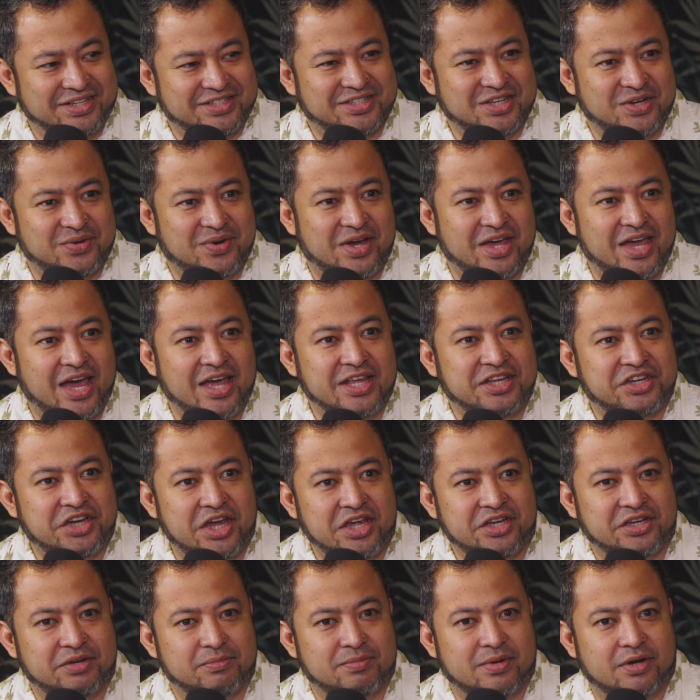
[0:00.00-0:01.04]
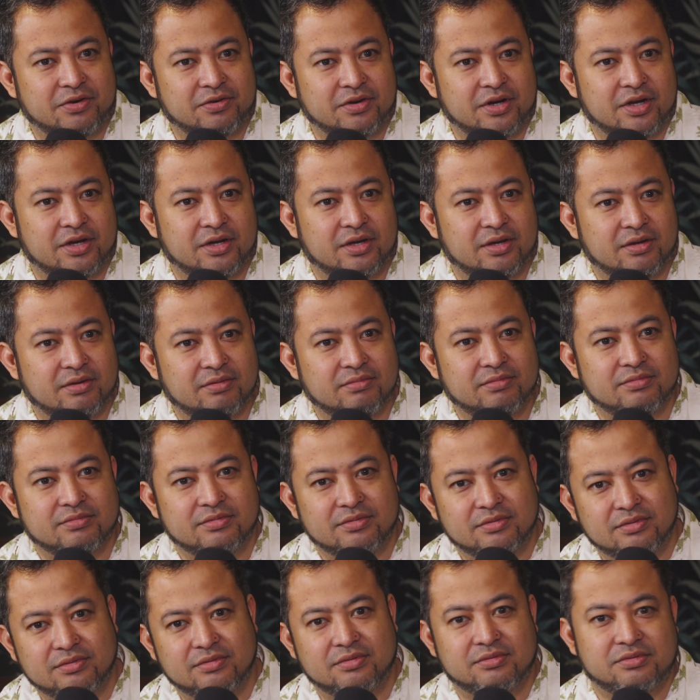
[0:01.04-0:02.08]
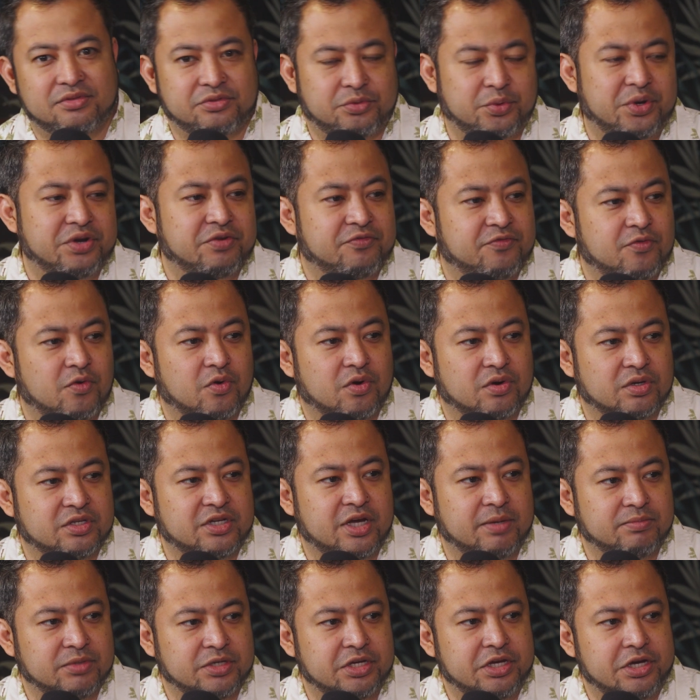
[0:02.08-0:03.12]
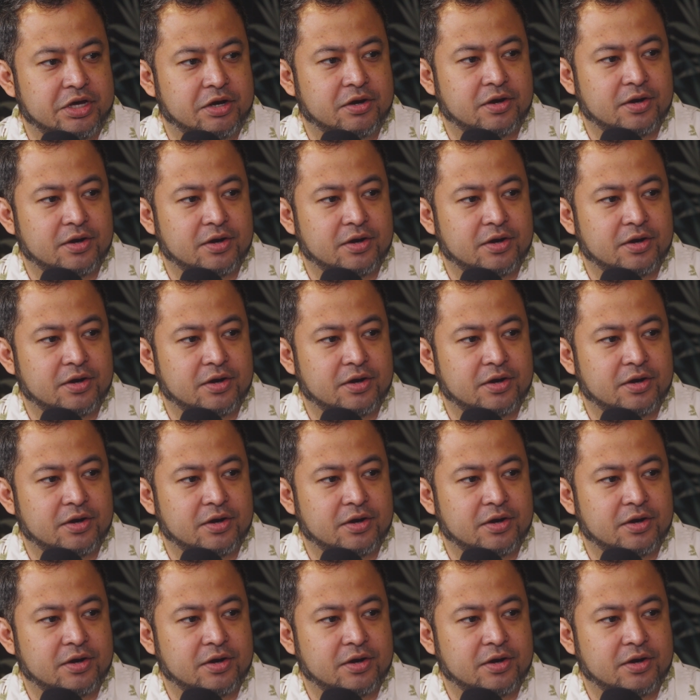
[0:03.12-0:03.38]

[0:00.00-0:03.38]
So I change it about 3 to 4 times a year.